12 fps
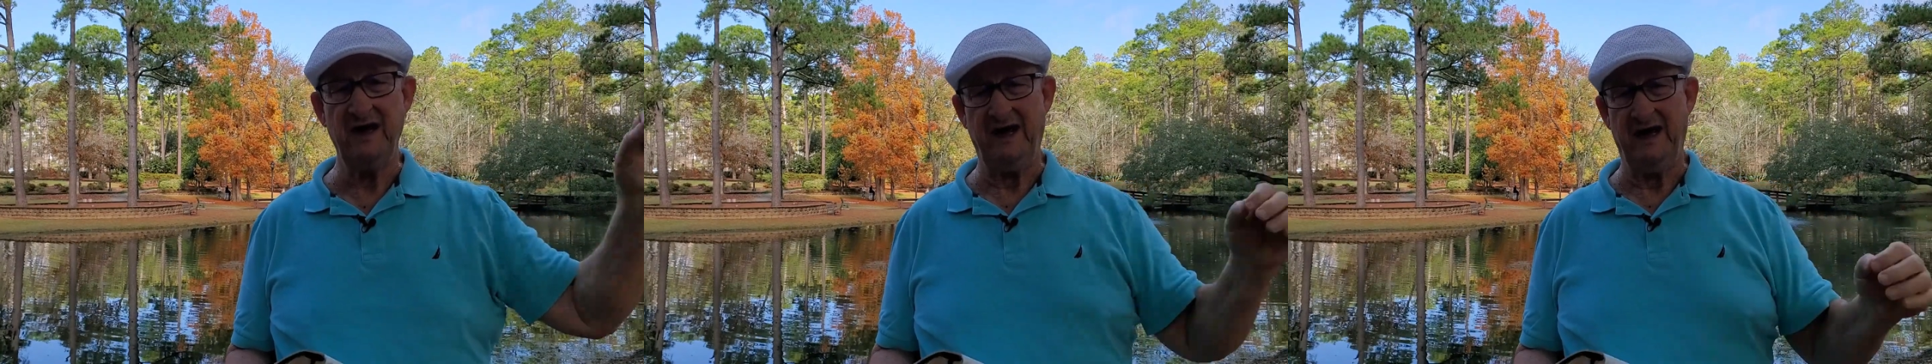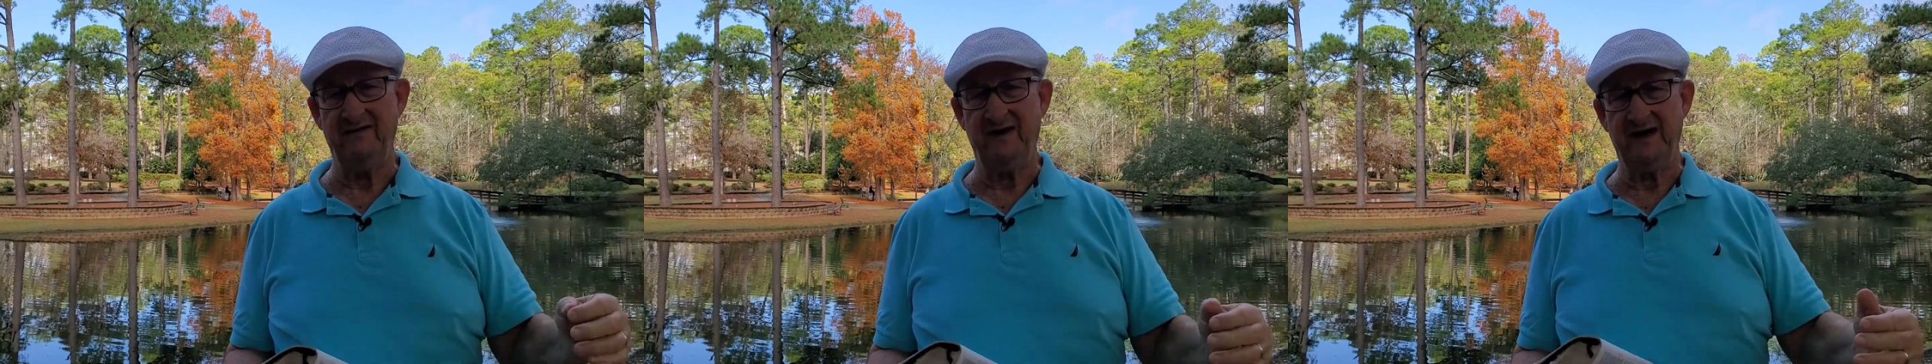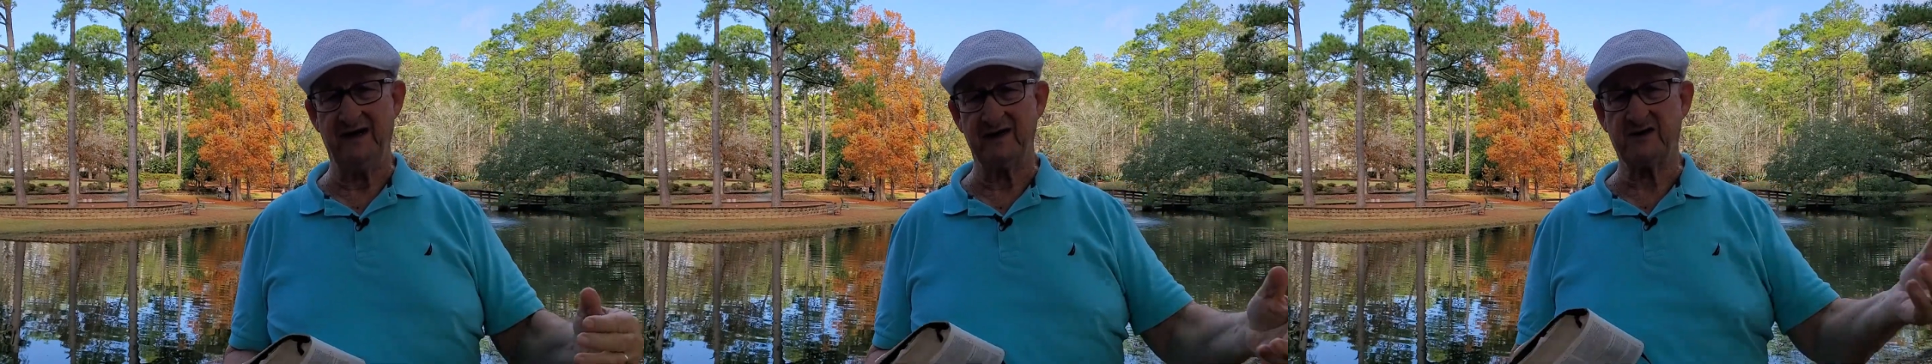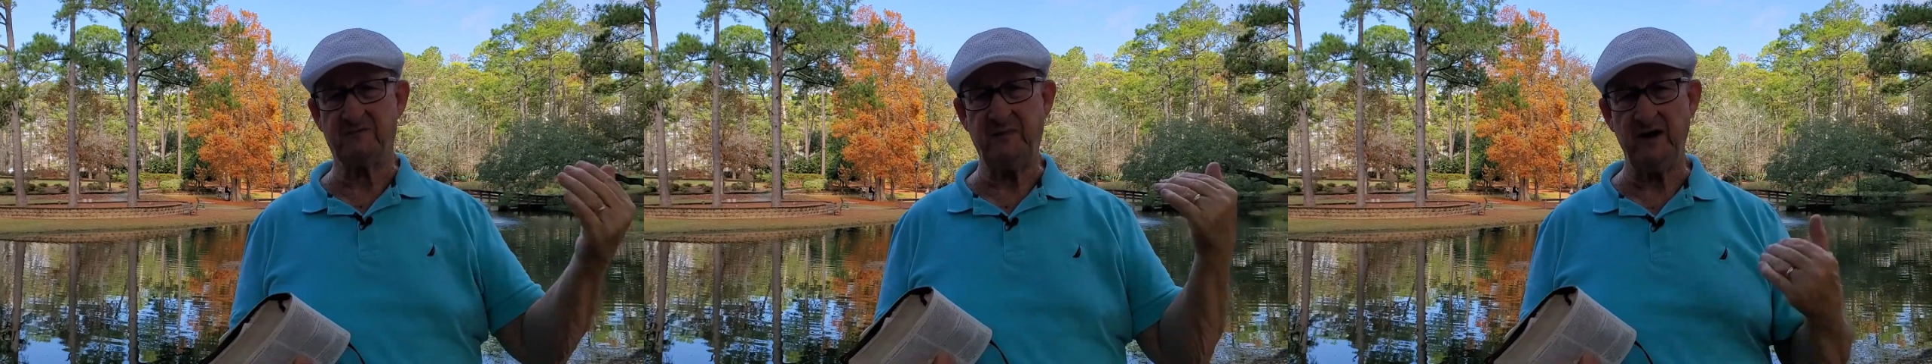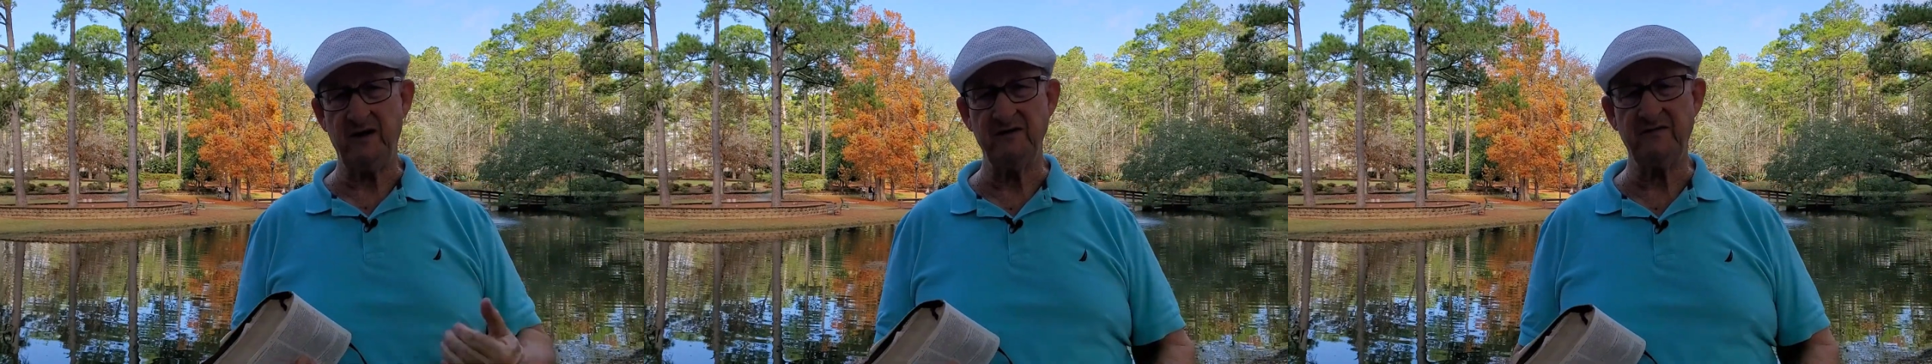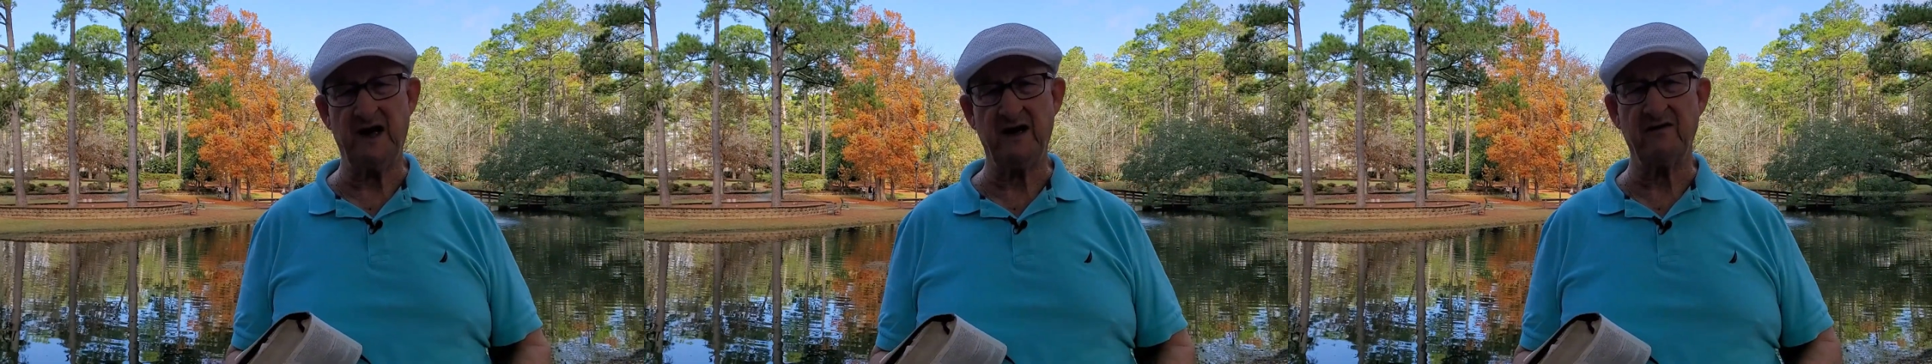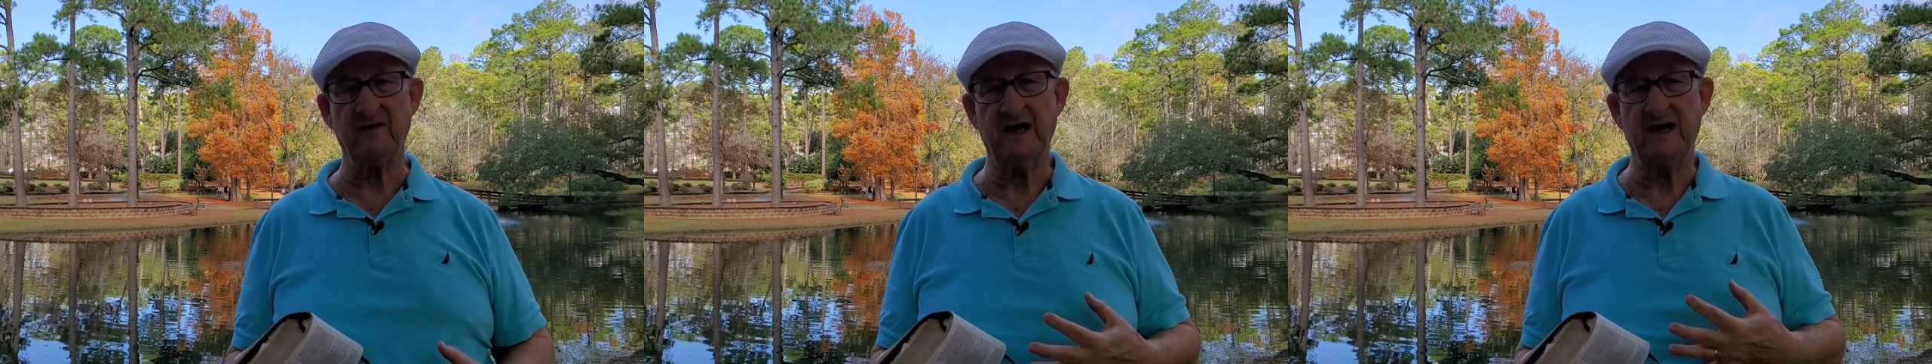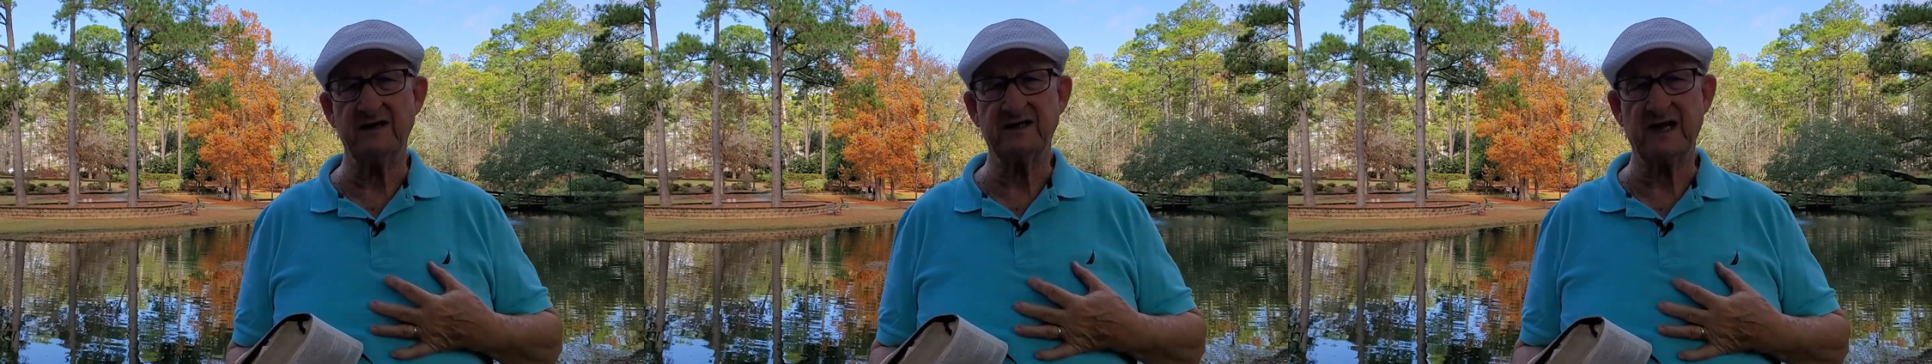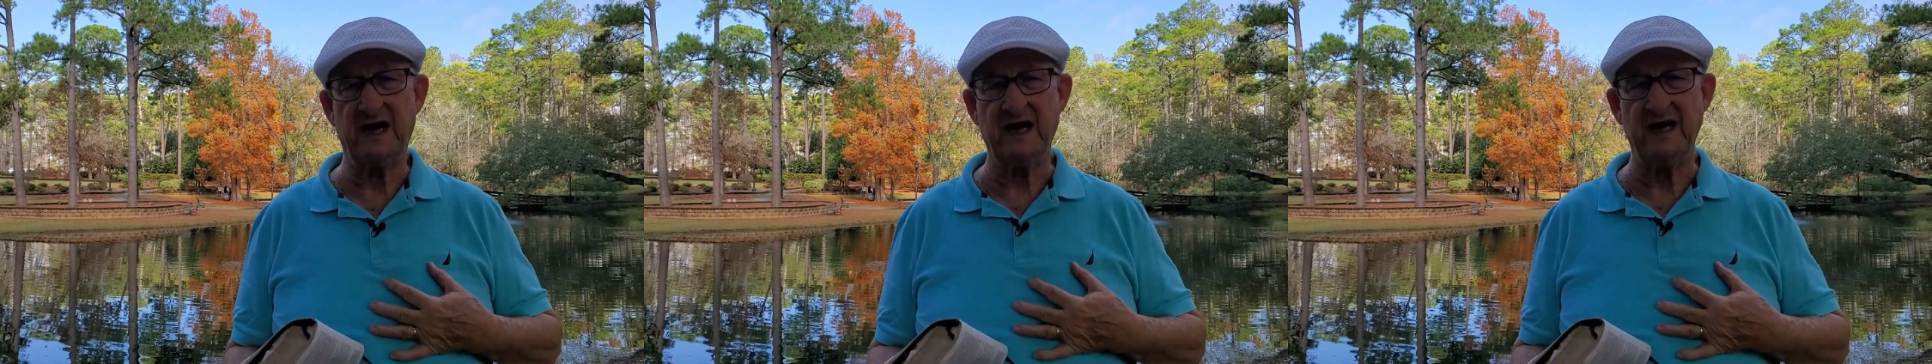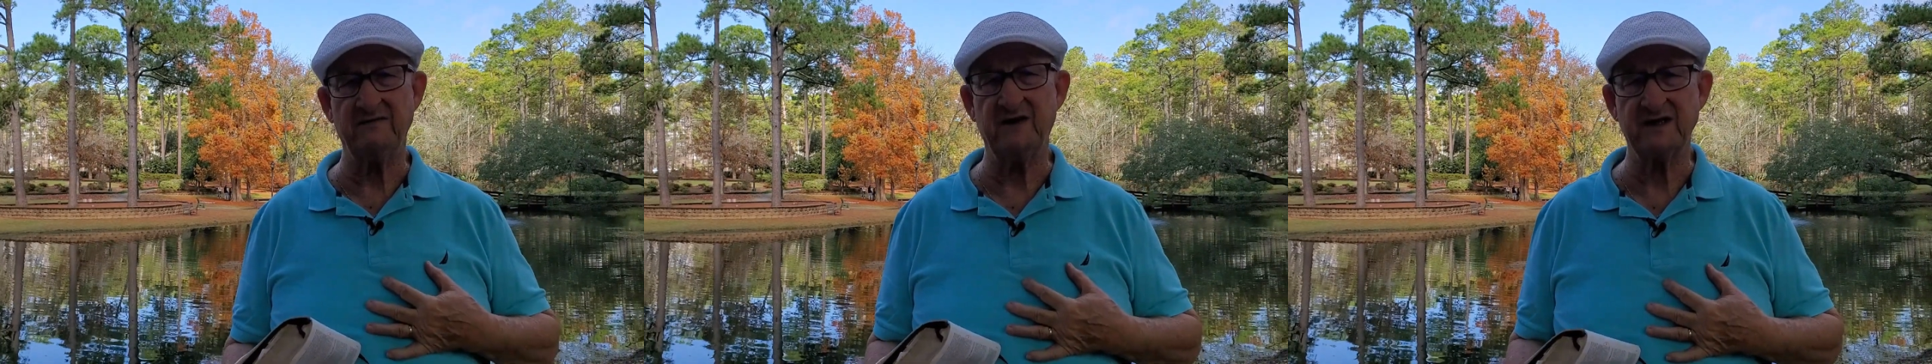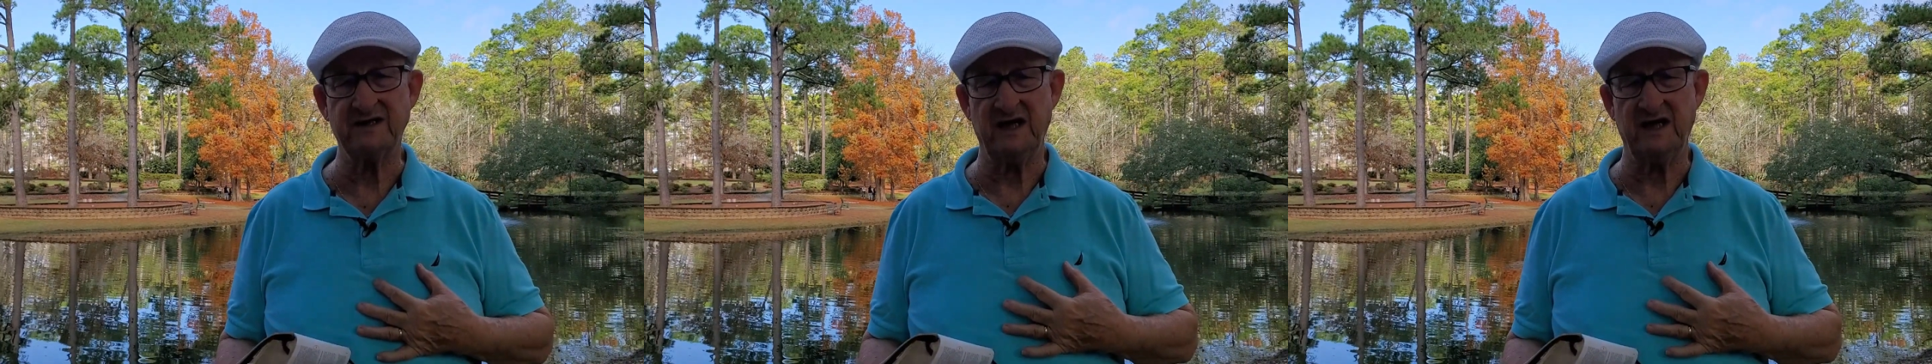and that the Spirit of God on the inside of us